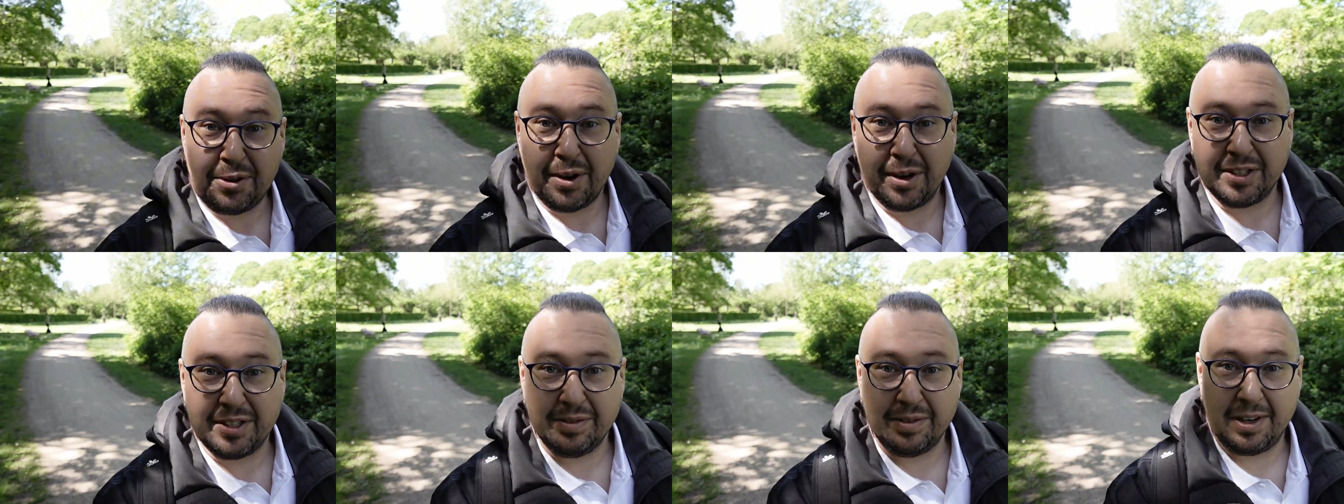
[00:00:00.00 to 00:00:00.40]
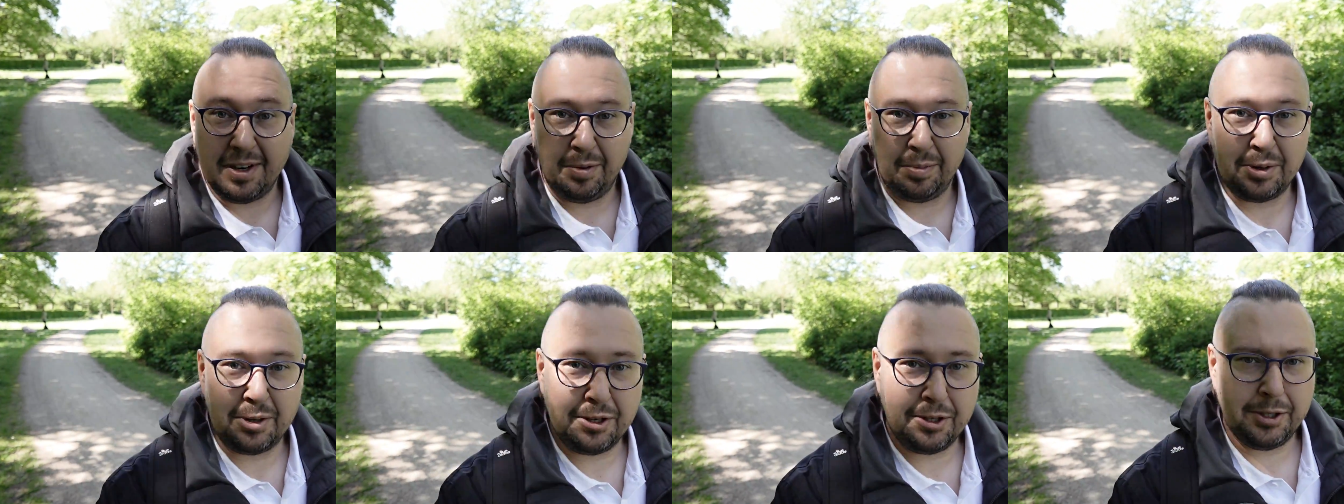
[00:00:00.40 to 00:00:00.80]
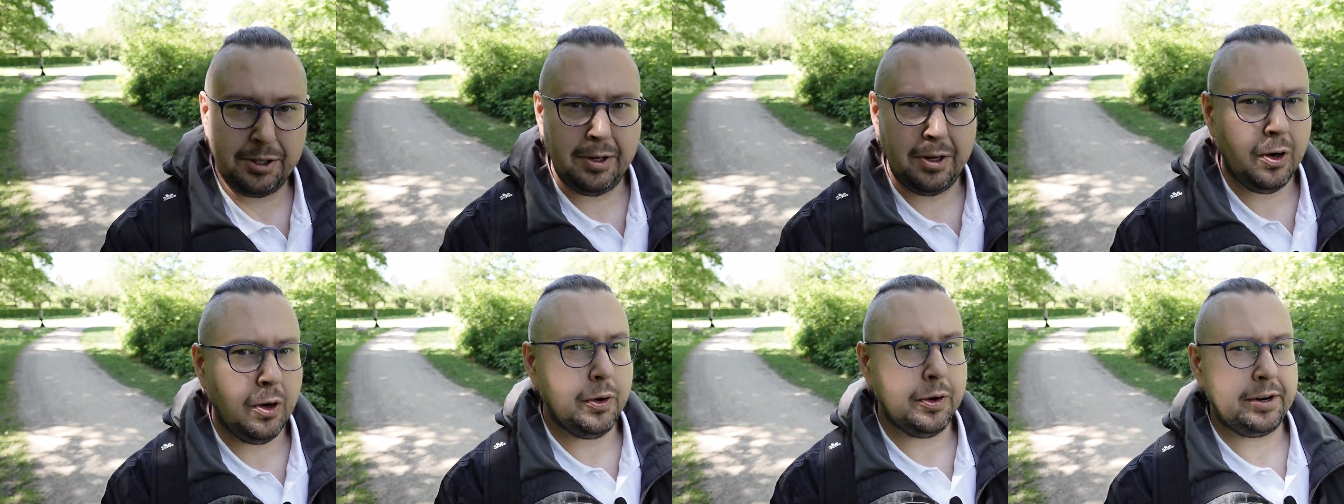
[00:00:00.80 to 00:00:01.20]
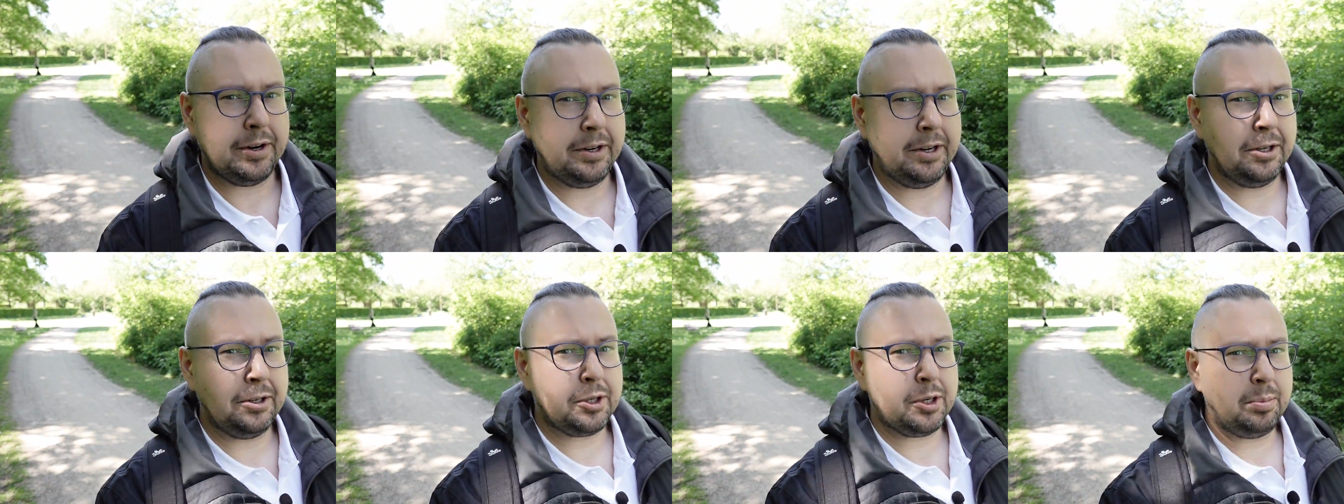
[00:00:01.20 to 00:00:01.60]
you a developer or an
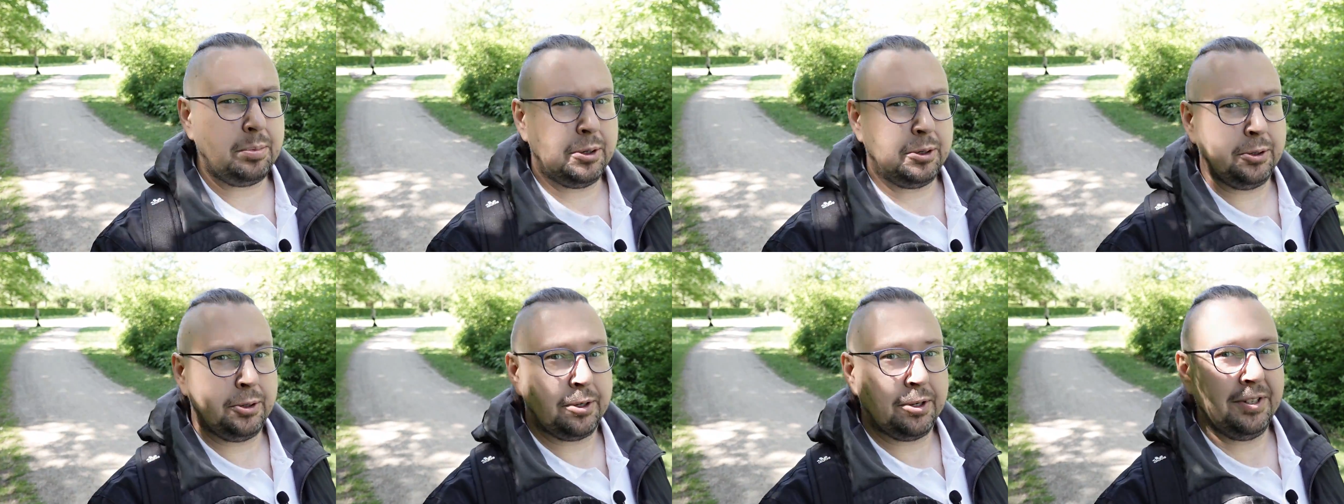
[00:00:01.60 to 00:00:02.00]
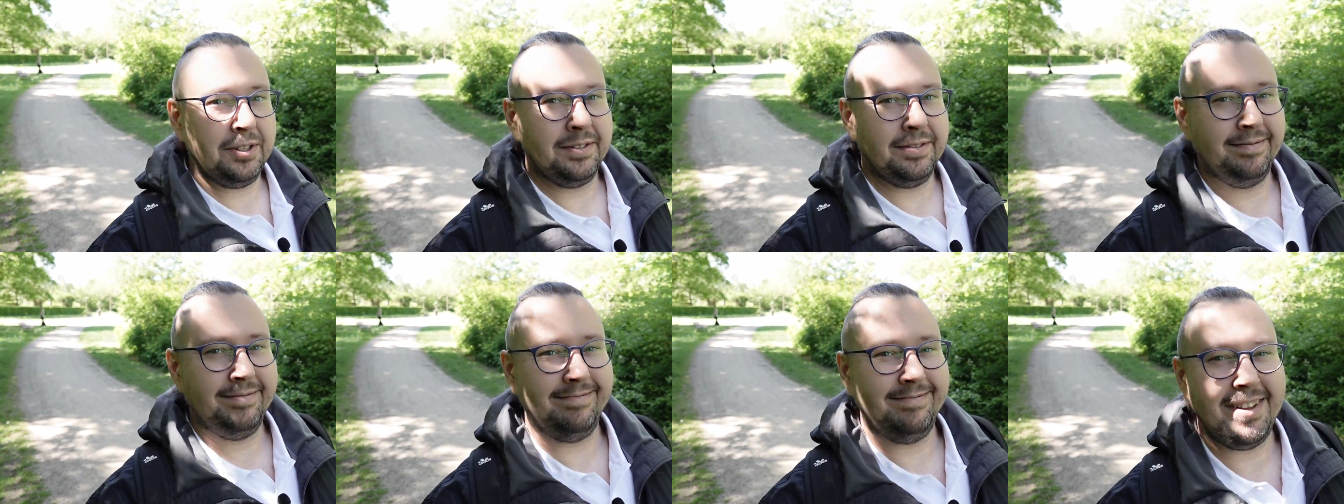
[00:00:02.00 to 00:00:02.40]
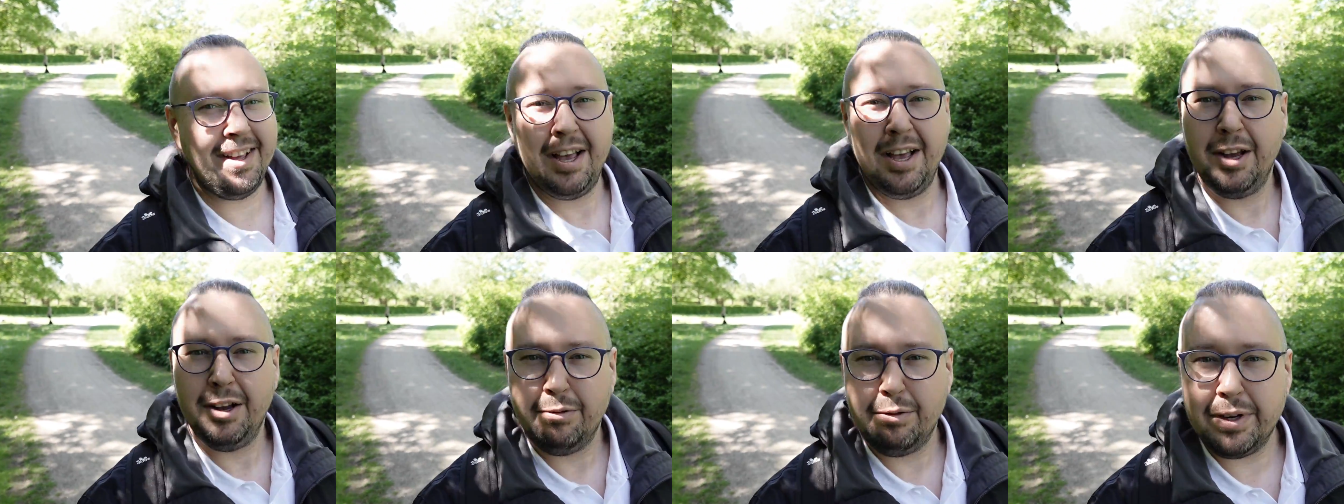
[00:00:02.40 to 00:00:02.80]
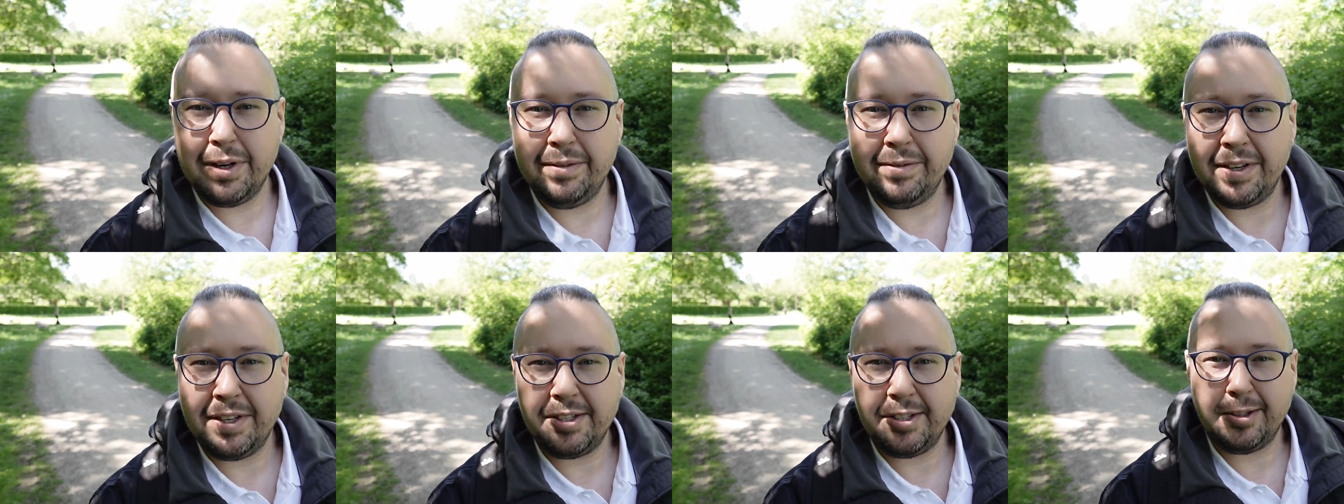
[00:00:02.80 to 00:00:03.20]
entrepreneur? What
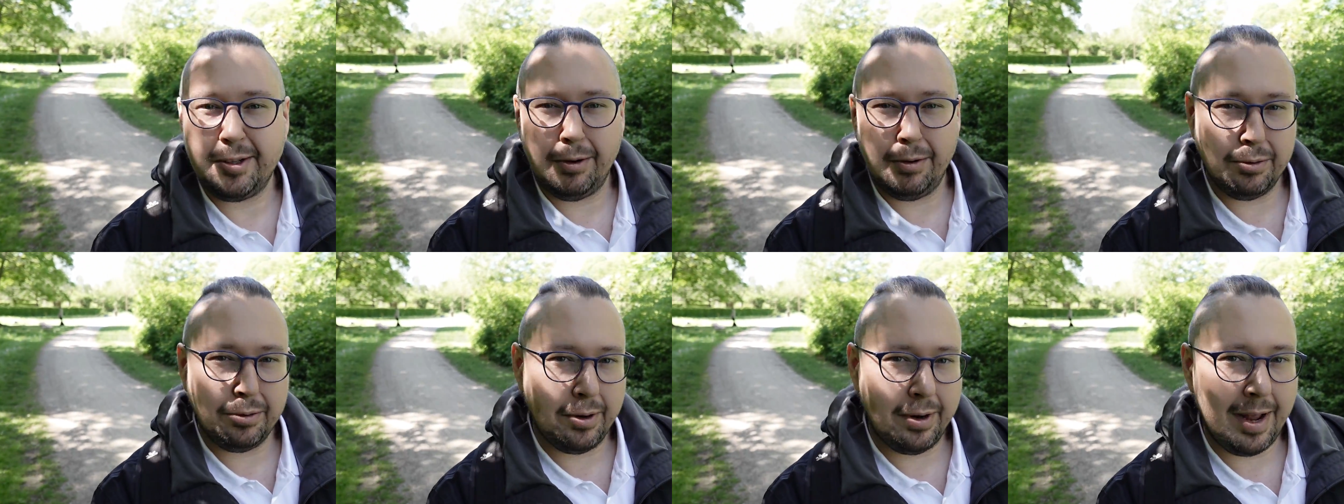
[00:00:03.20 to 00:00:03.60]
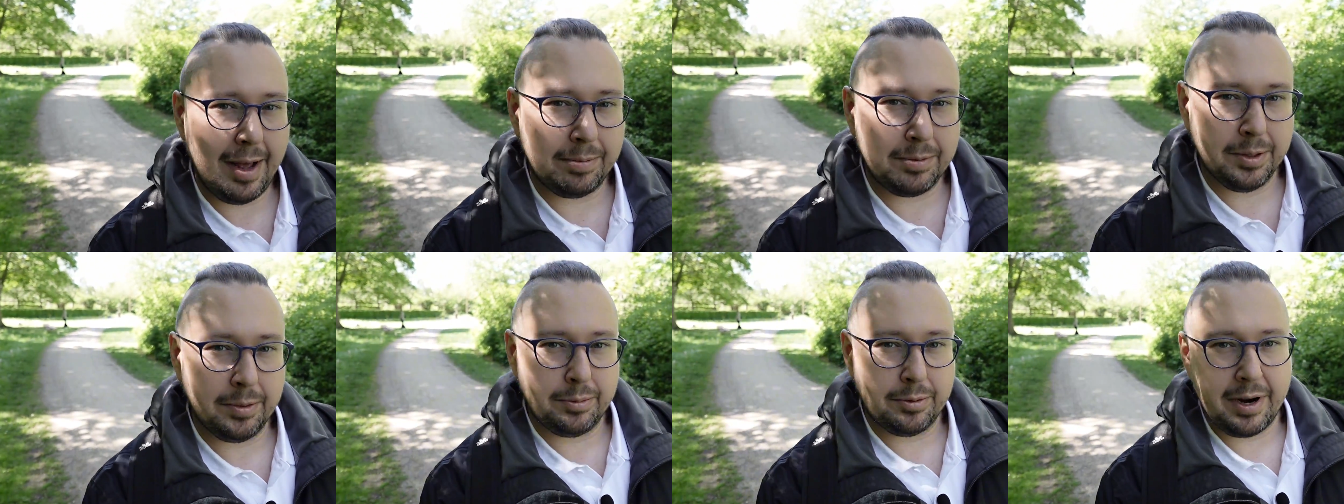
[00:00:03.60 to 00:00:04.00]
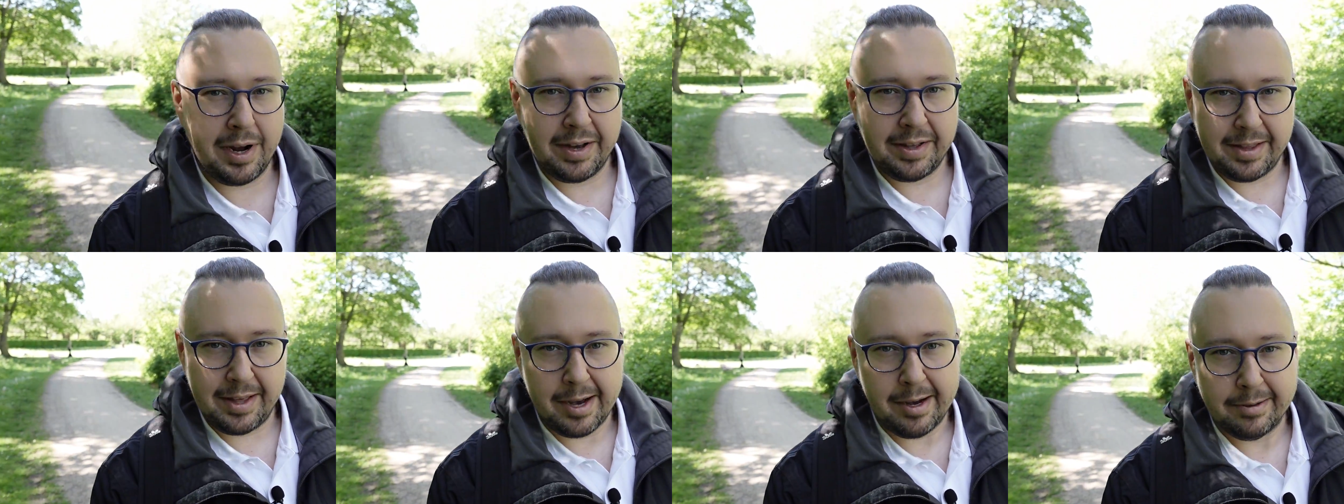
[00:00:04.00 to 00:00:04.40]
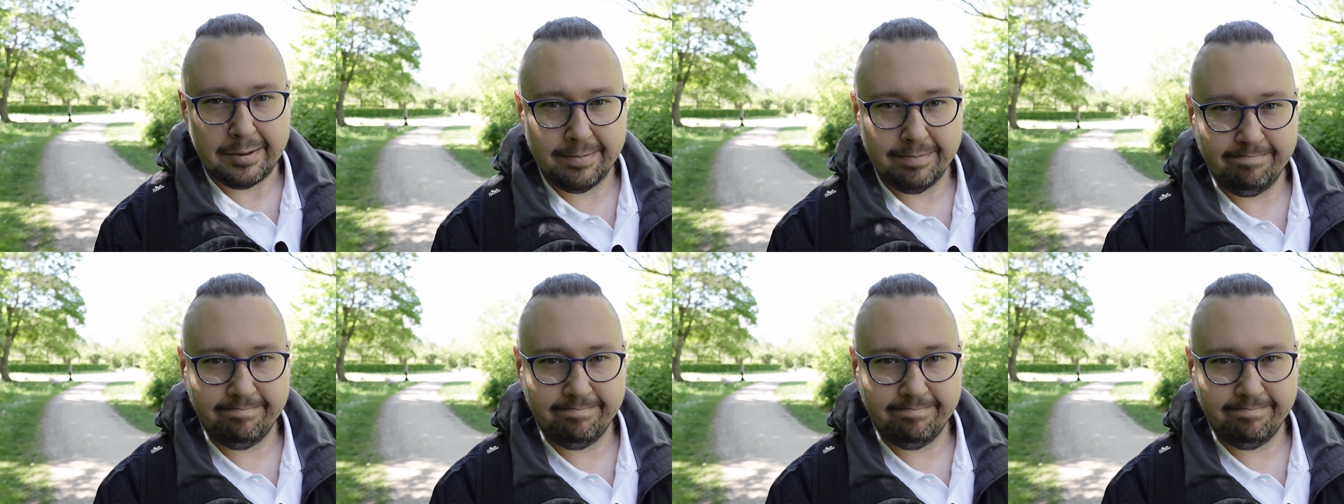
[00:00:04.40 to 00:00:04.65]
if I stole your laptop right now?